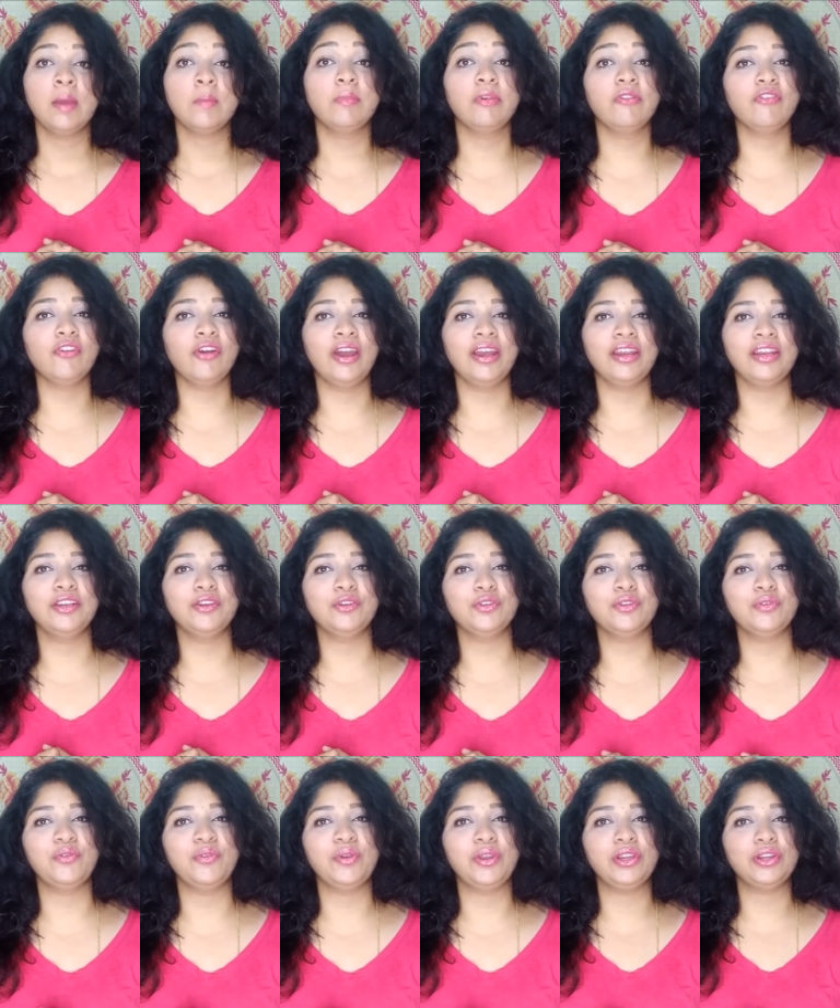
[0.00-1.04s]
Before heading to
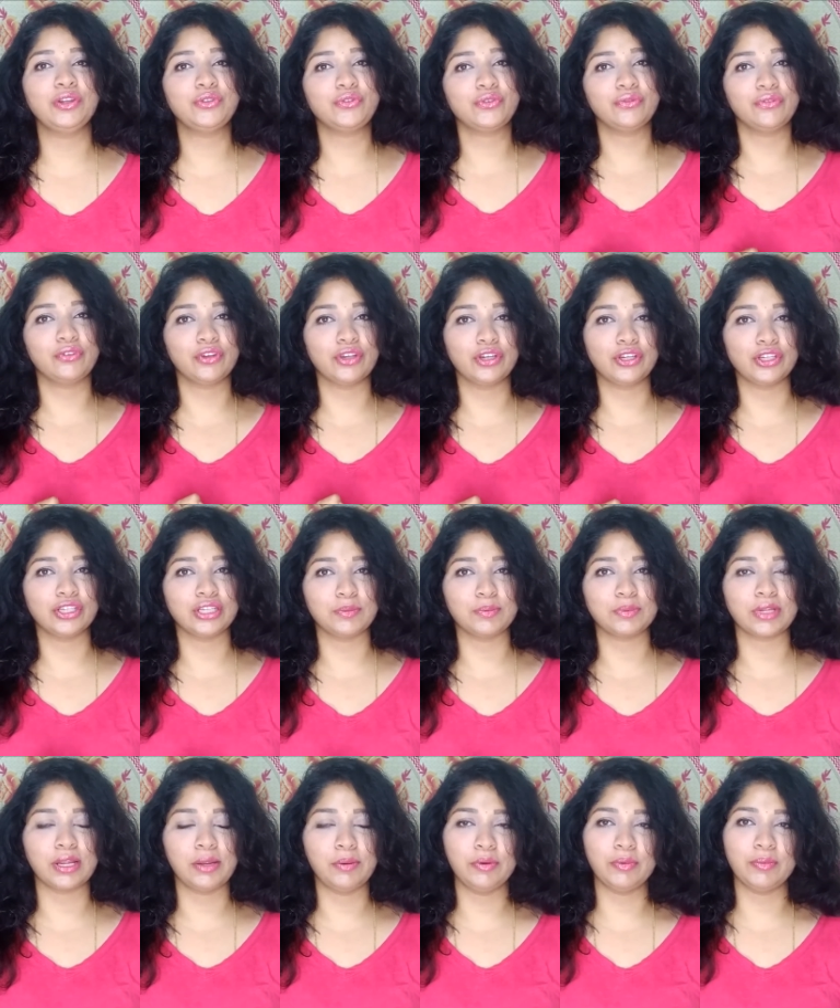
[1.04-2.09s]
the video, don't forget to
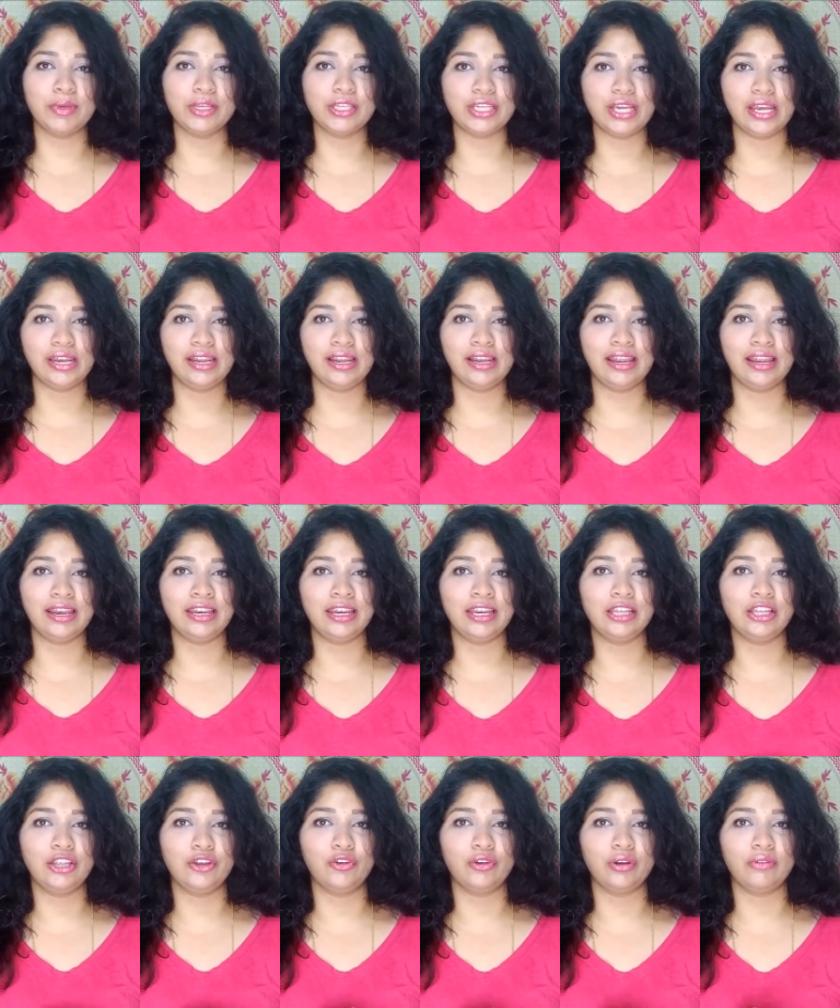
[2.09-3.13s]
subscribe to my channel and
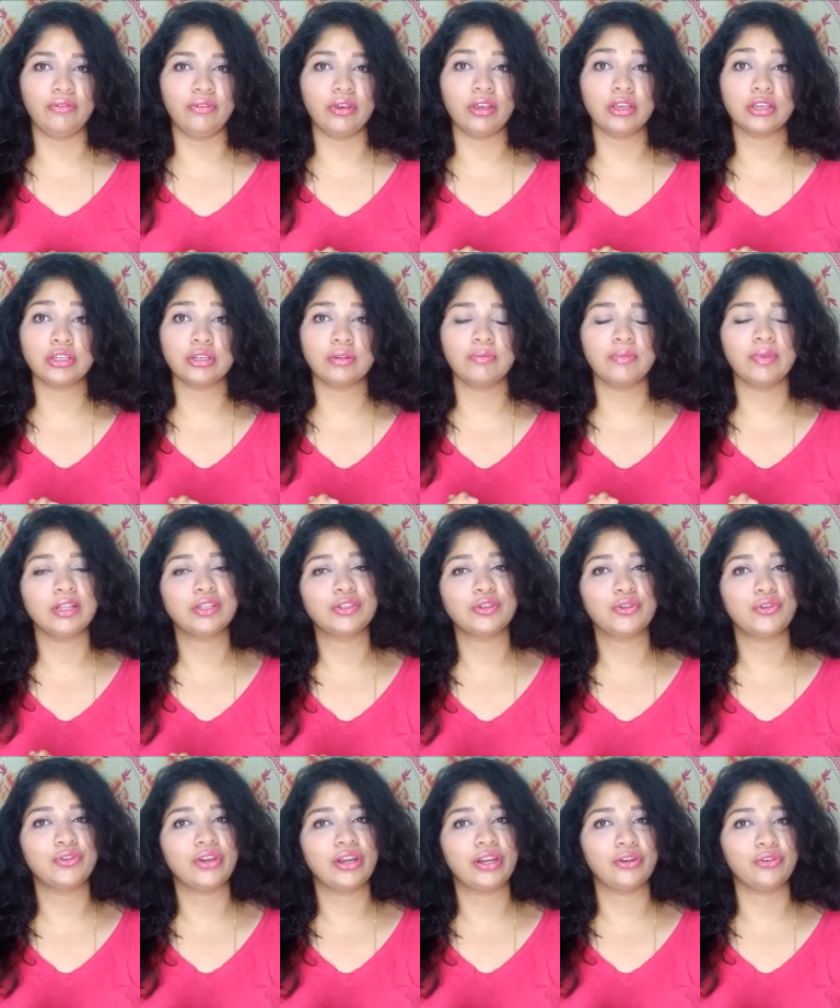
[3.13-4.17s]
hit the notification bell so
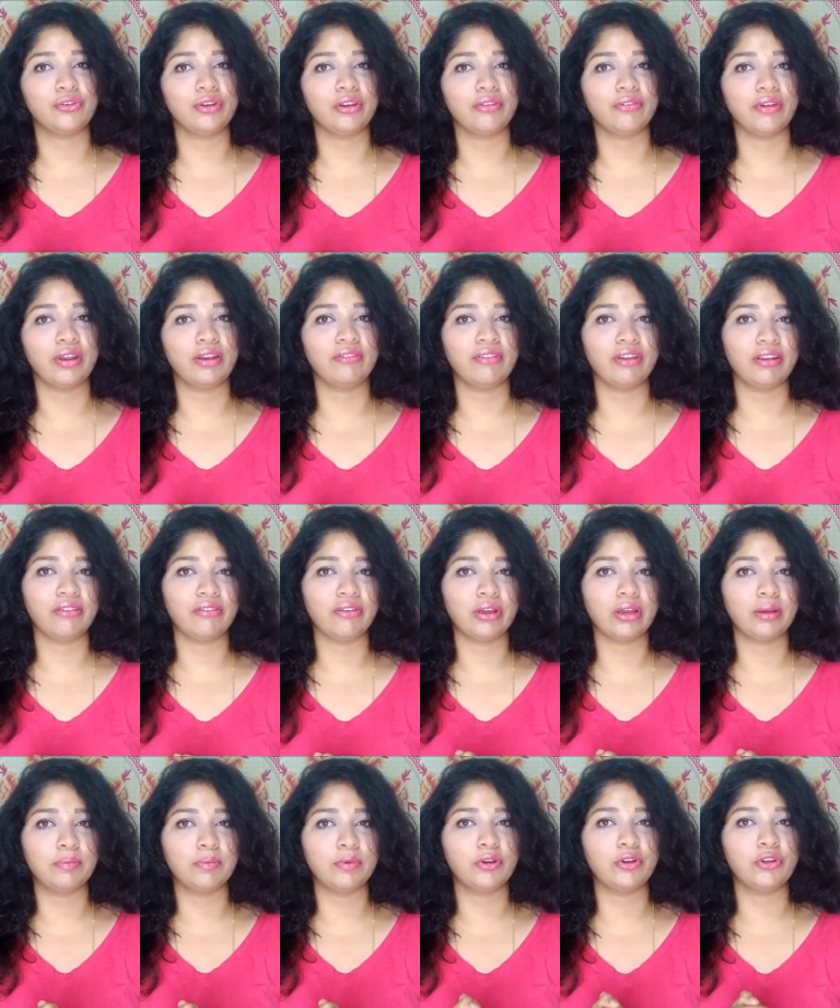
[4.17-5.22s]
you get notified whenever
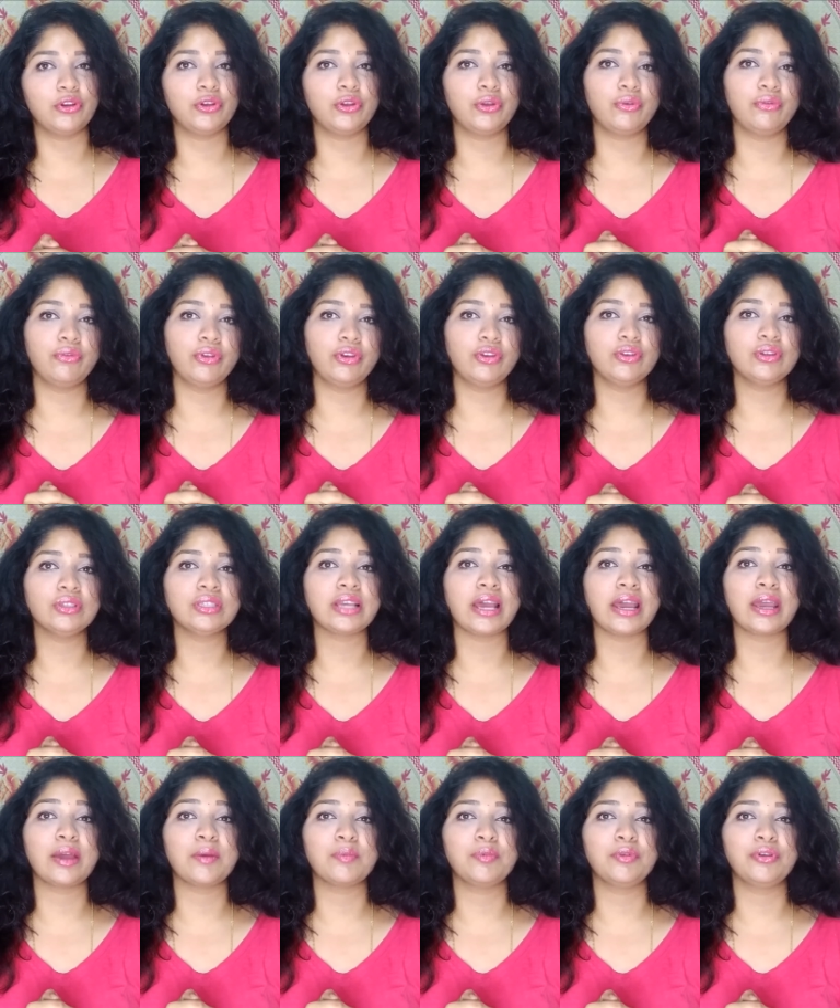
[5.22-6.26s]
I upload a new videos.
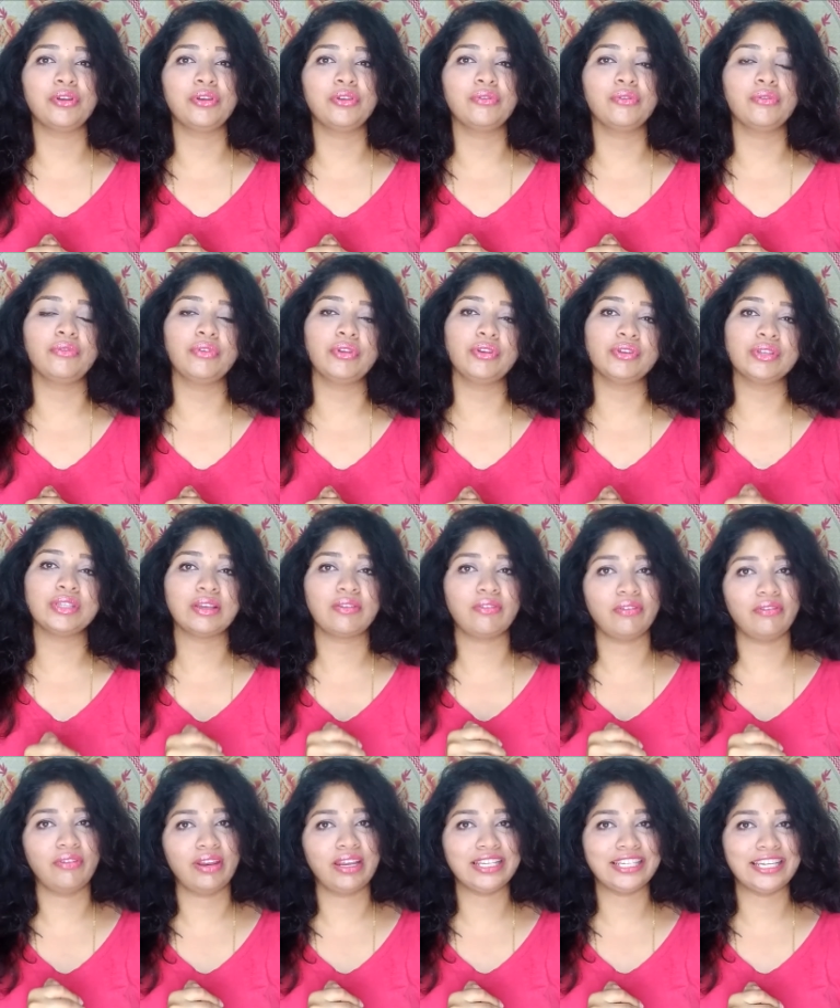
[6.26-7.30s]
I upload new videos
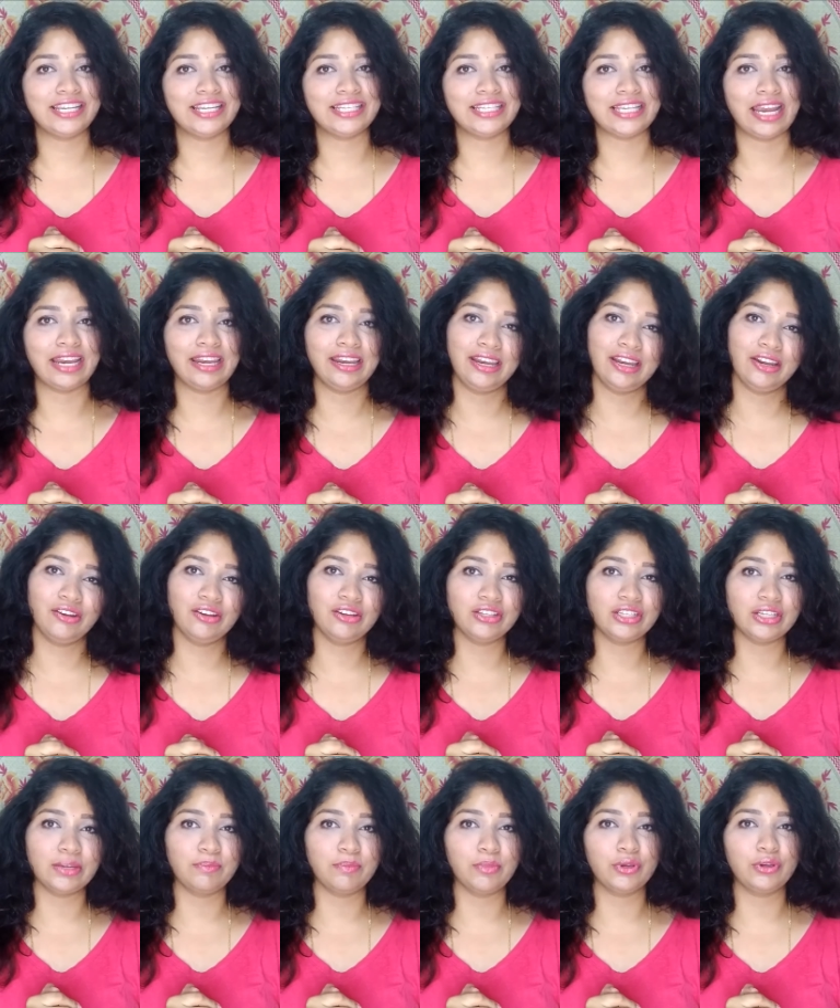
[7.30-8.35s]
every Wednesday and Saturday. Now
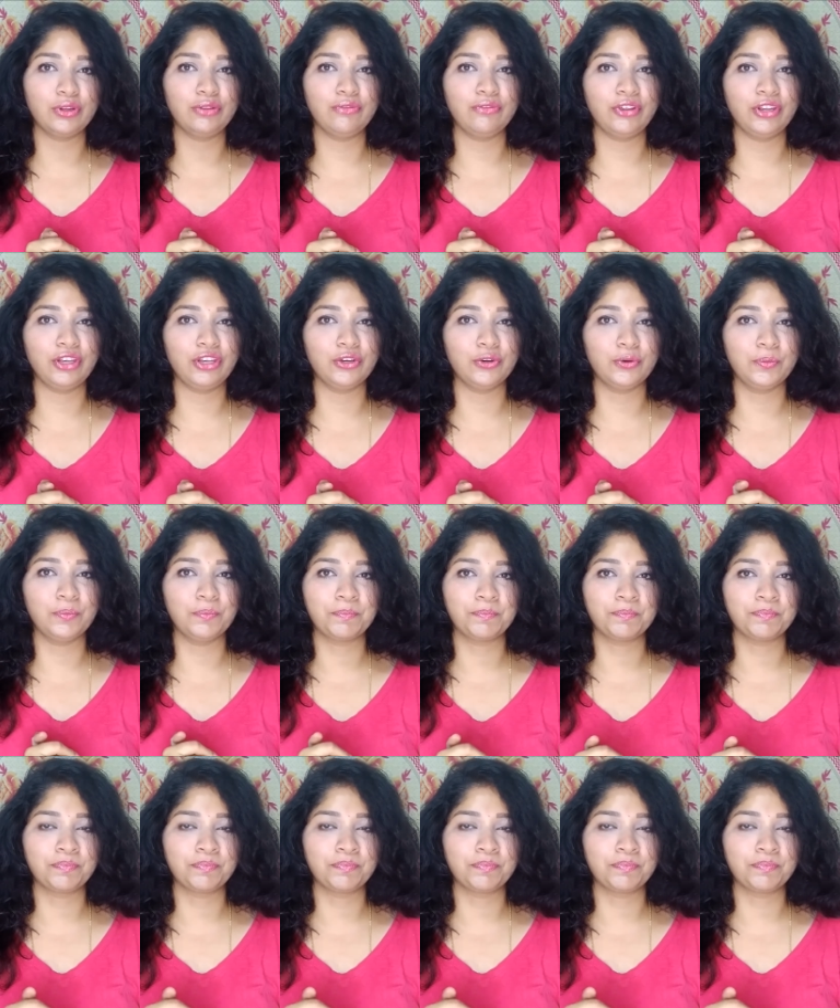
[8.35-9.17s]
let's jump into the video.